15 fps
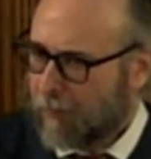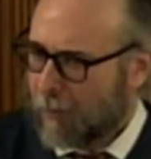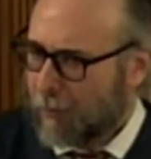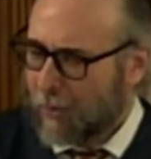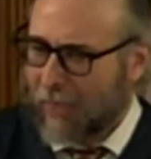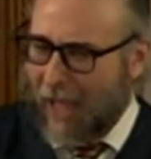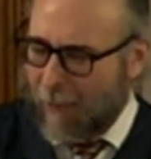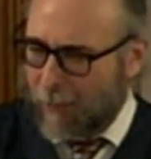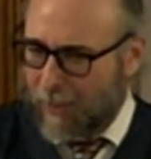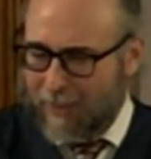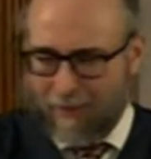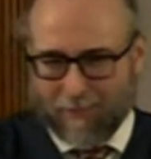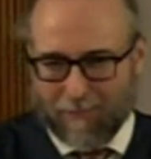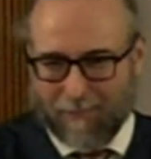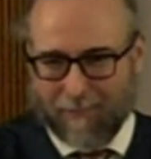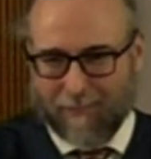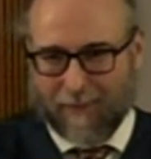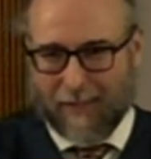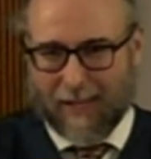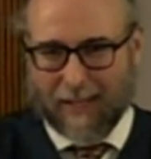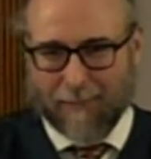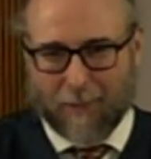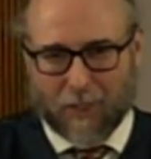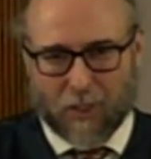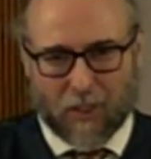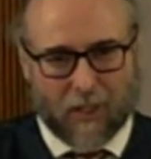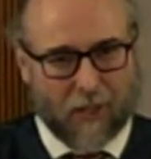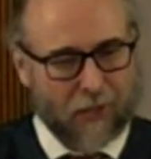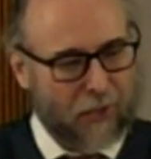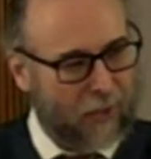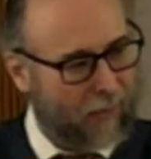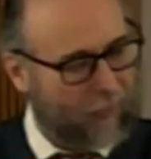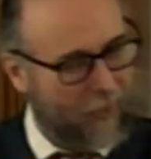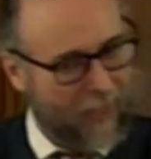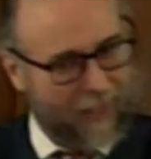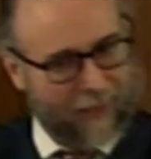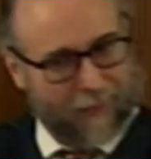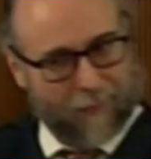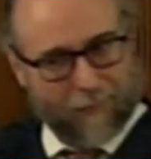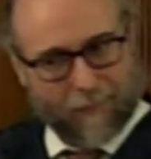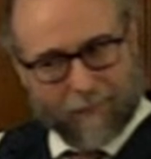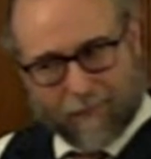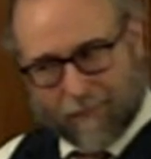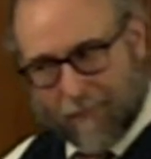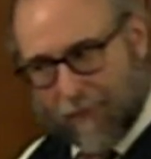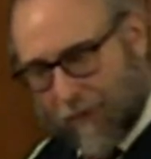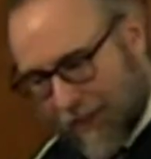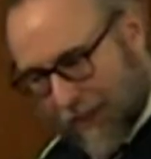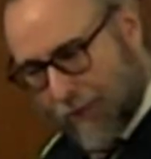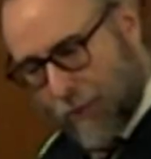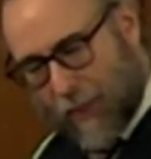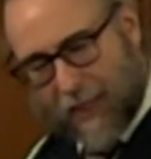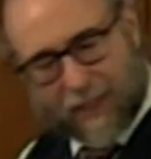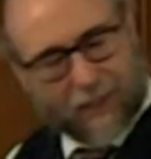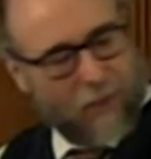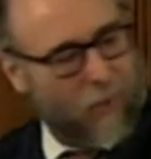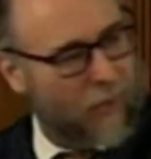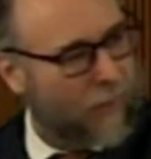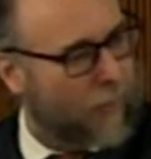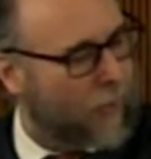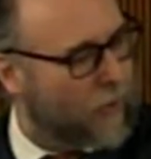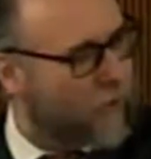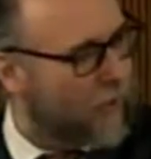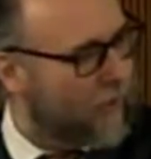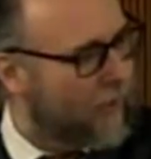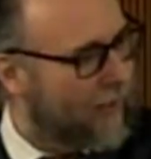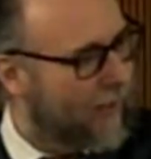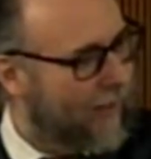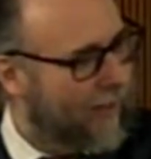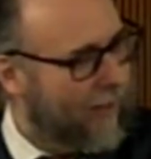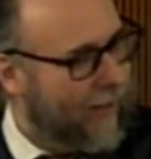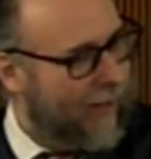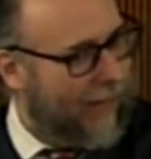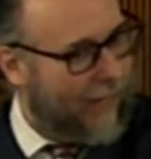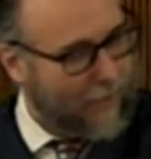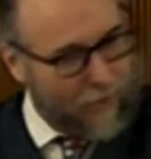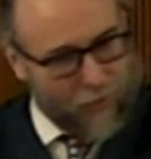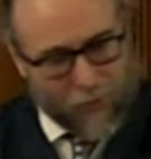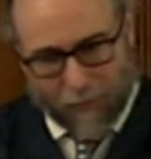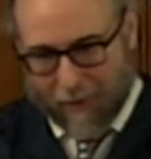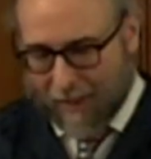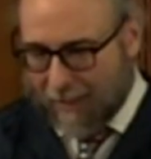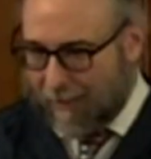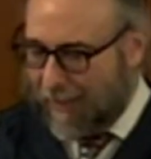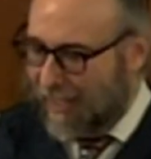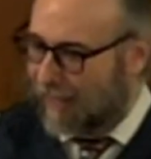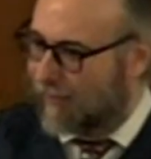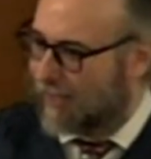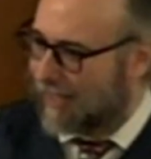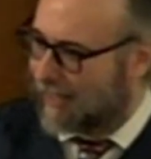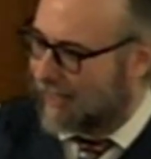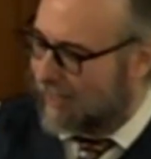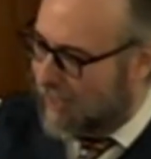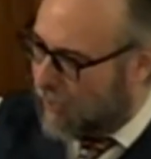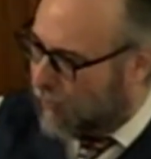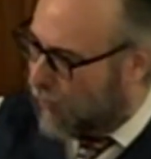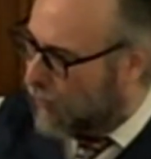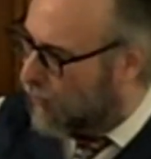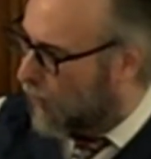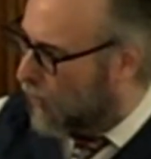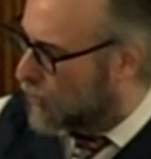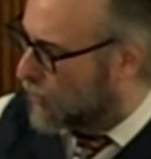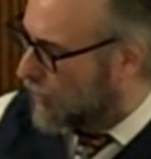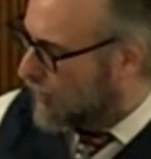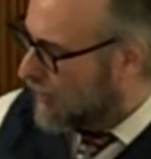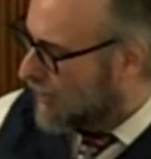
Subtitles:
Well, that one is much larger than this week's Torah portion, and Deuteronomy gives us a different version.